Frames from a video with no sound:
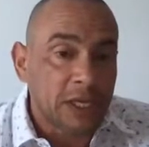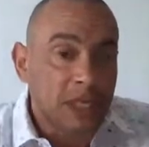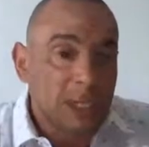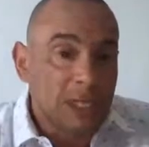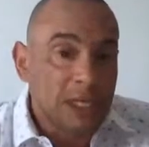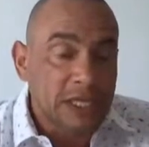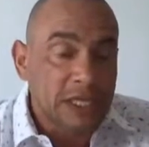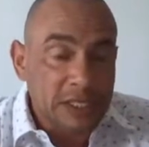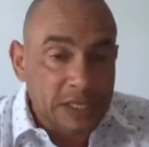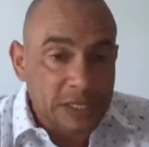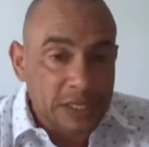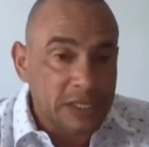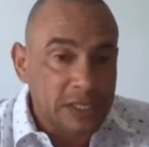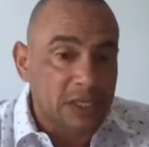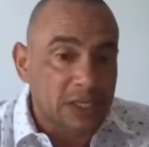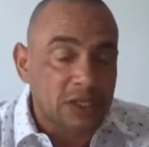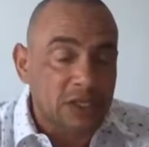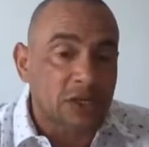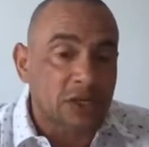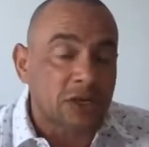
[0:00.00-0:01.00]
into the
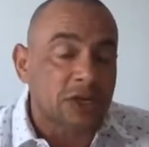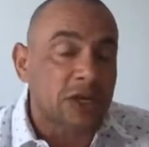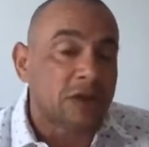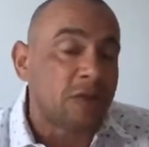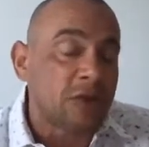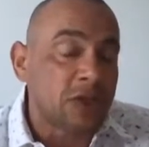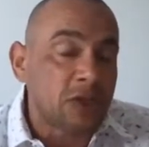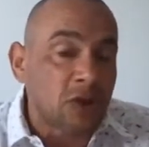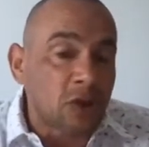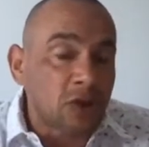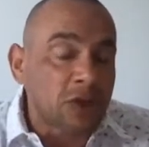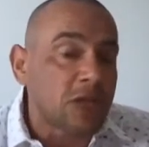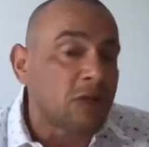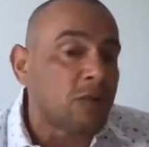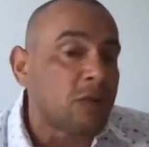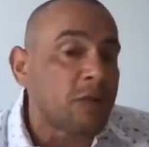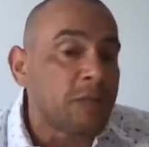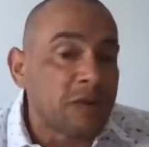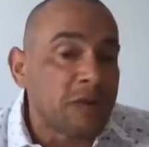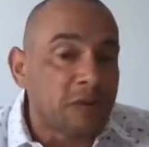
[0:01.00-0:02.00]
sales center, if we don't get
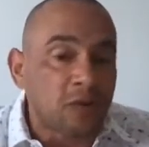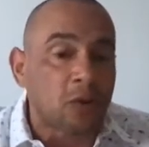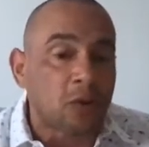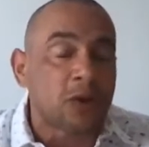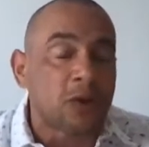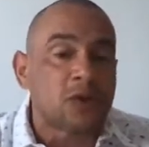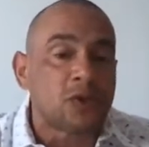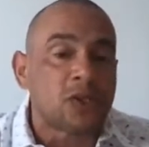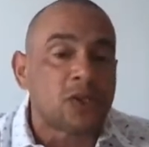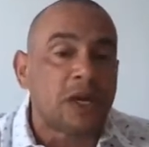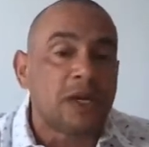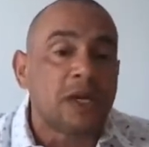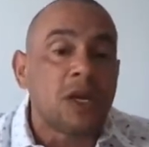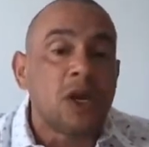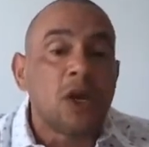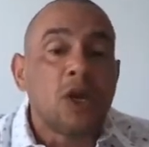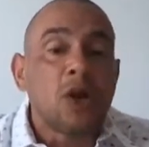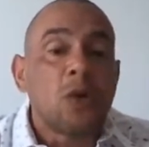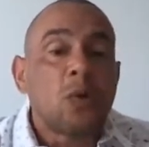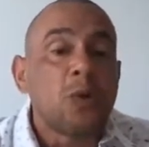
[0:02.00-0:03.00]
you in before you sign,
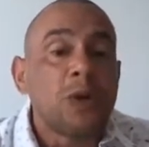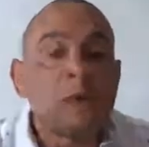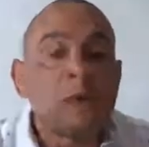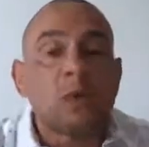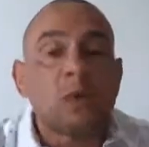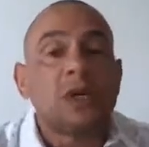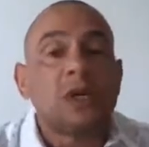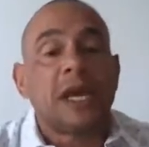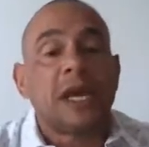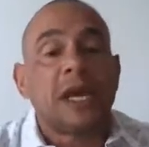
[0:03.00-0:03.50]
we will get